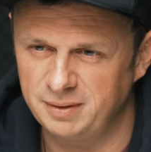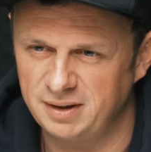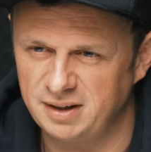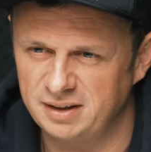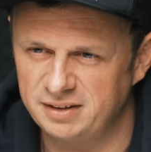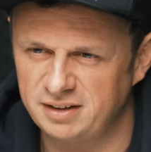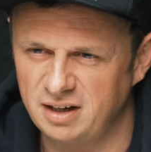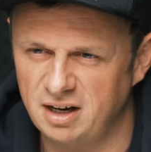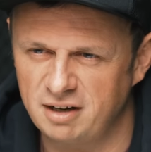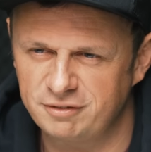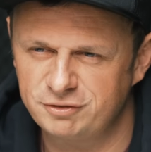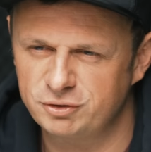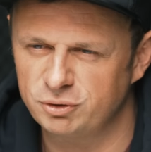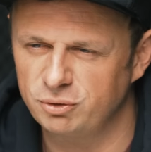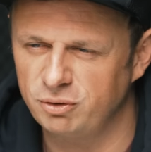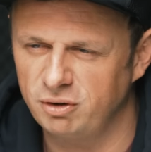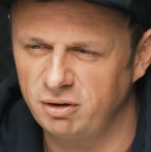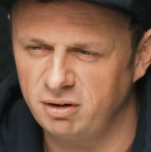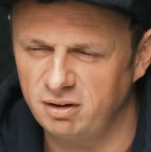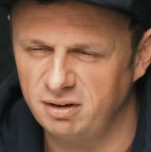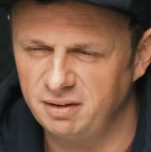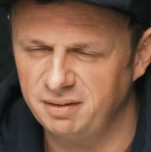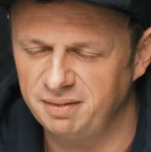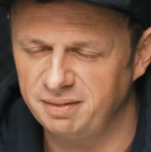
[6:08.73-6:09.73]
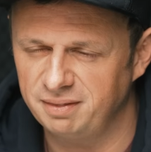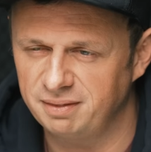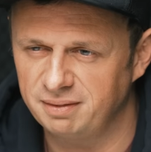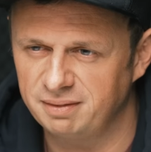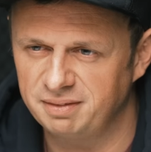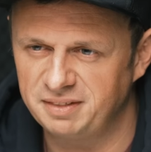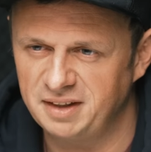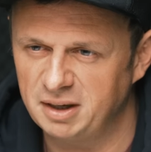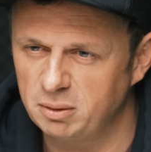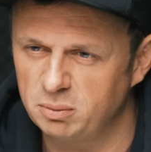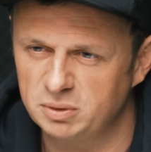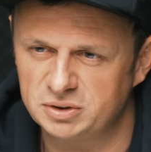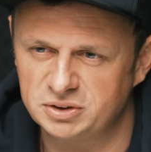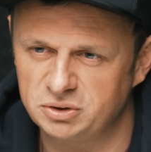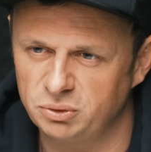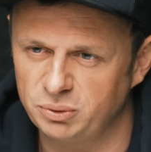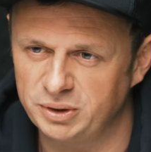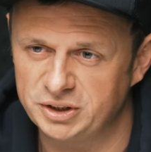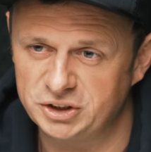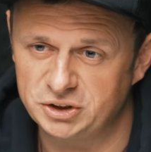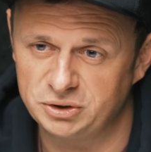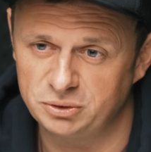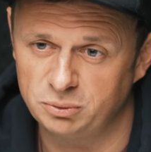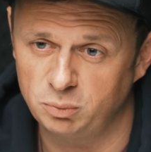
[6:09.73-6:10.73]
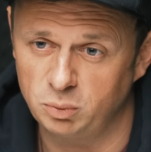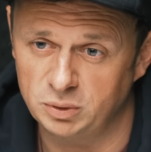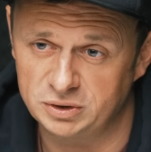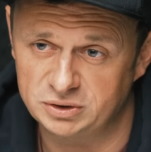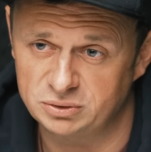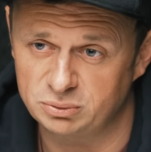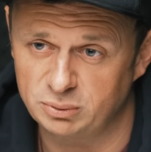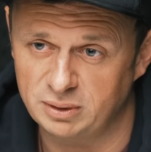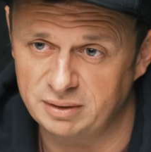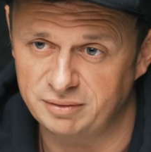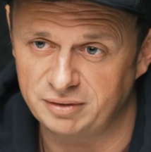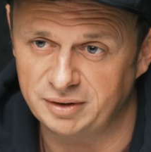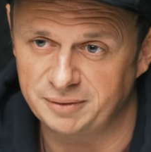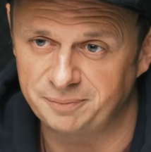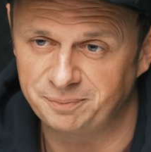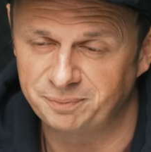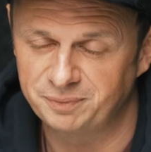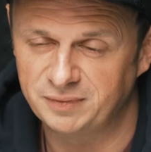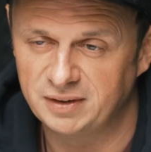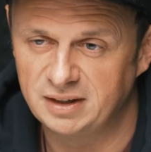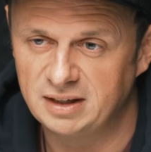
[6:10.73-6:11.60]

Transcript: but after all, there was no issue whatsoever.